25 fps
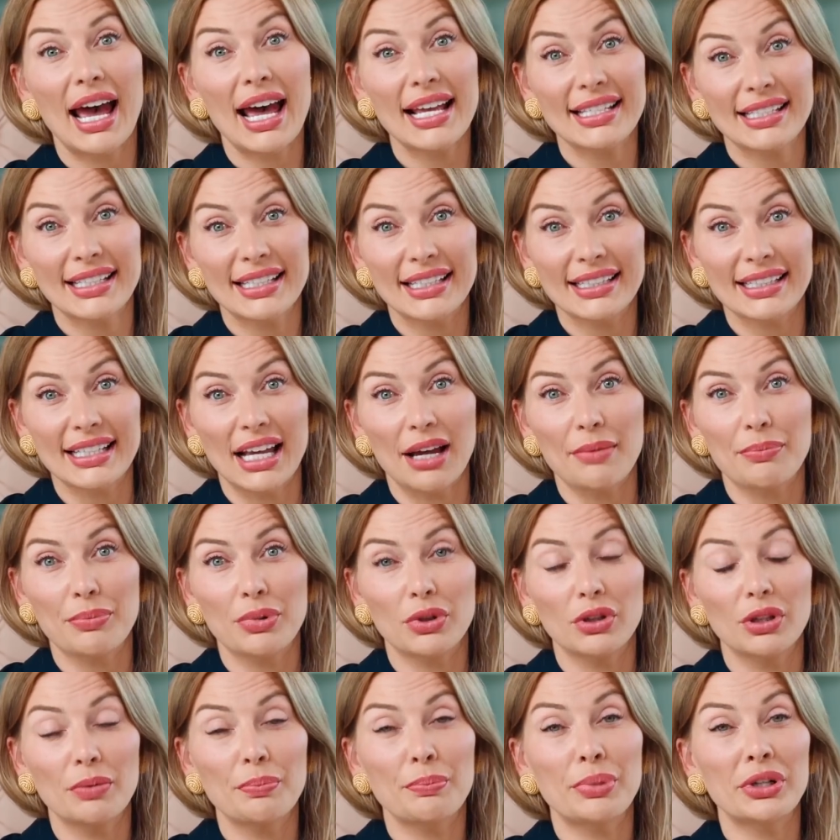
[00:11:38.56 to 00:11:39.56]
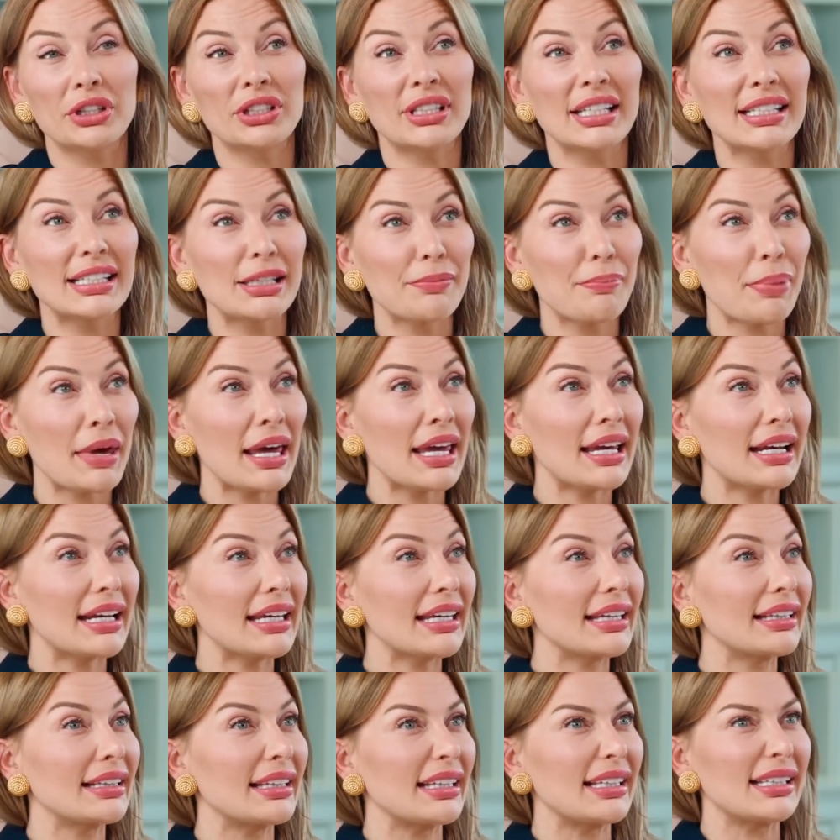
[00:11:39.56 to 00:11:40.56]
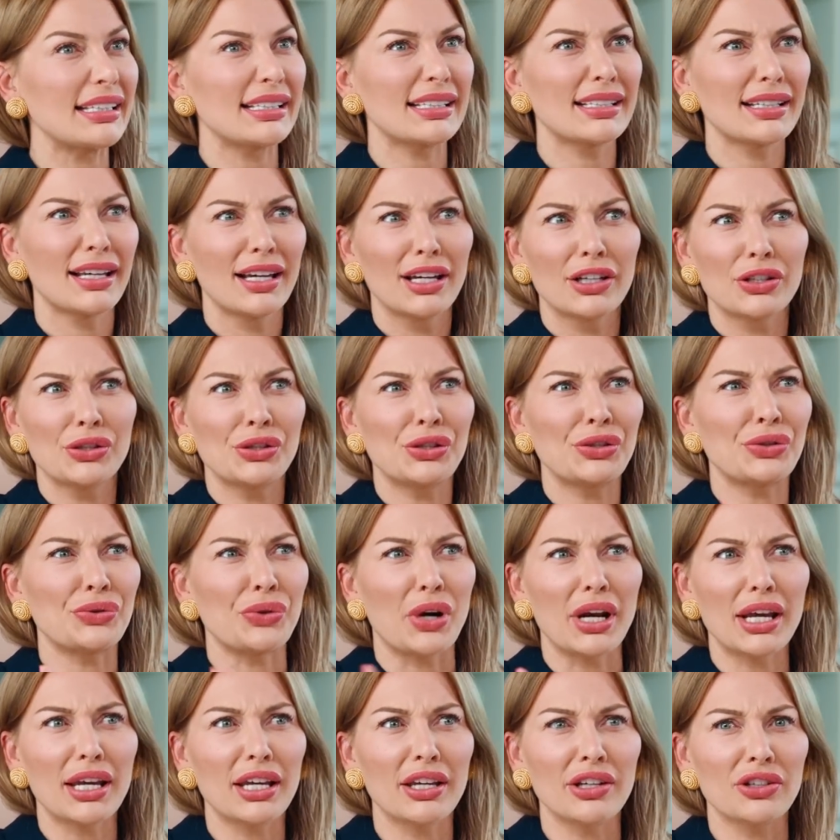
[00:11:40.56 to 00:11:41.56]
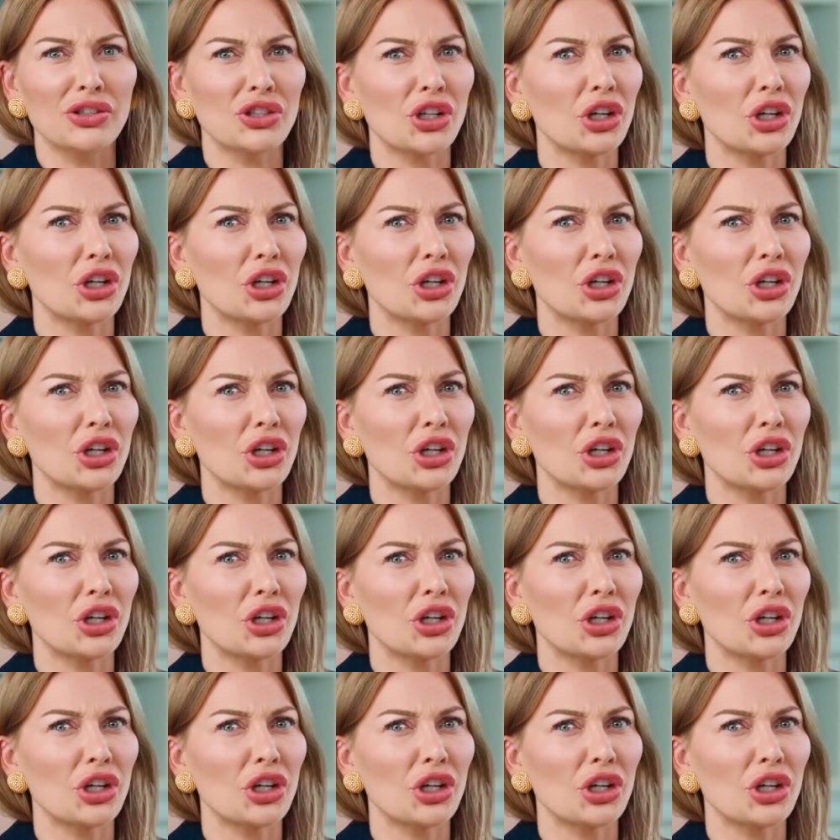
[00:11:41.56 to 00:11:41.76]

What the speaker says: As an example, participating in these strange,